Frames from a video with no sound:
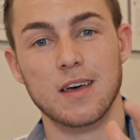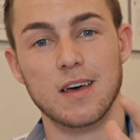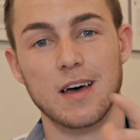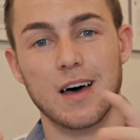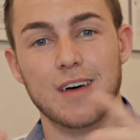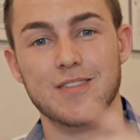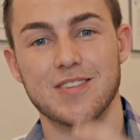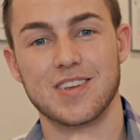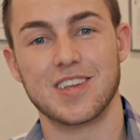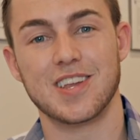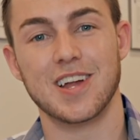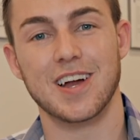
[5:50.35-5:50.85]

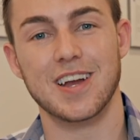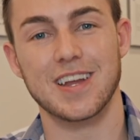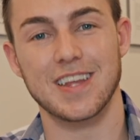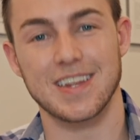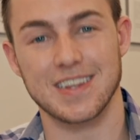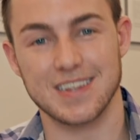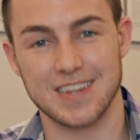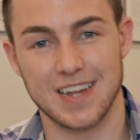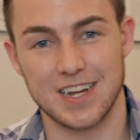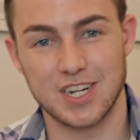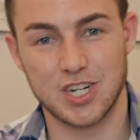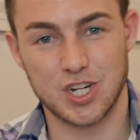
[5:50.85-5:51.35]
of
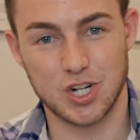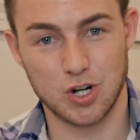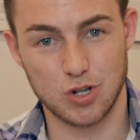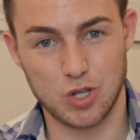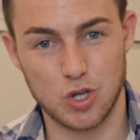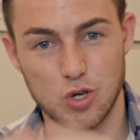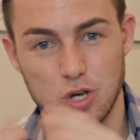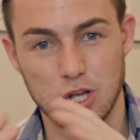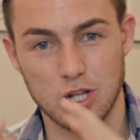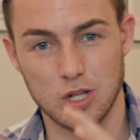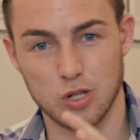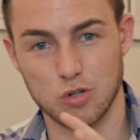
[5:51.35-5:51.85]
studies that show
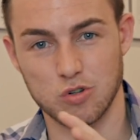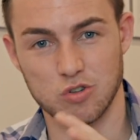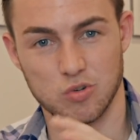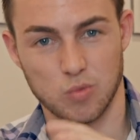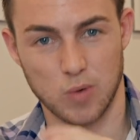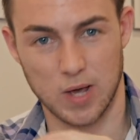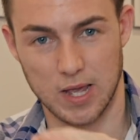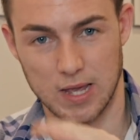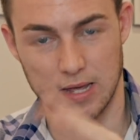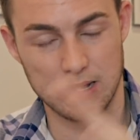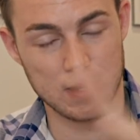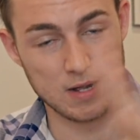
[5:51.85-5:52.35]
you can lose
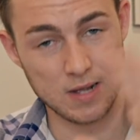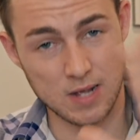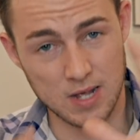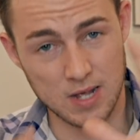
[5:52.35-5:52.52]
weight.